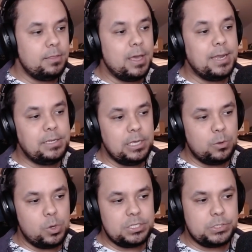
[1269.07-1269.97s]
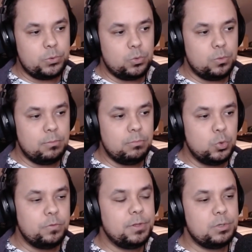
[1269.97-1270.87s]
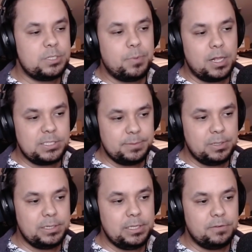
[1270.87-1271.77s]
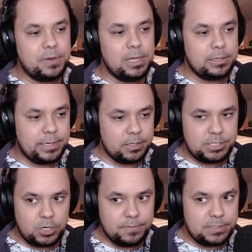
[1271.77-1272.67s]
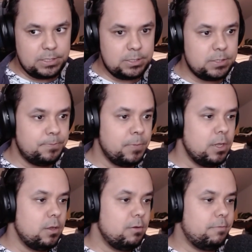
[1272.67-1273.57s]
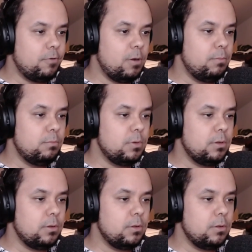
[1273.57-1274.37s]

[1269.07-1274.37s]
The idea was to move the responsibility of healthcare services from